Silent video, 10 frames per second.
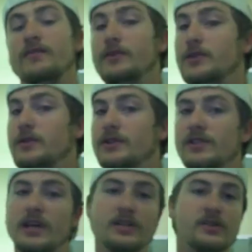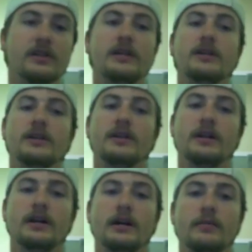if you do this easily,
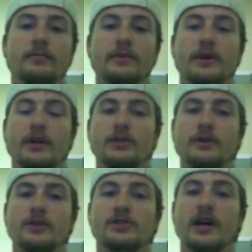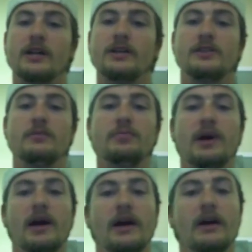you could do your second attempt
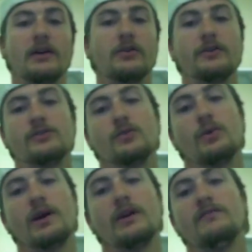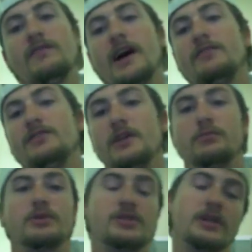and increase the weight 5 to
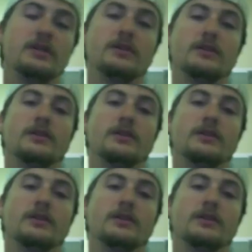10%.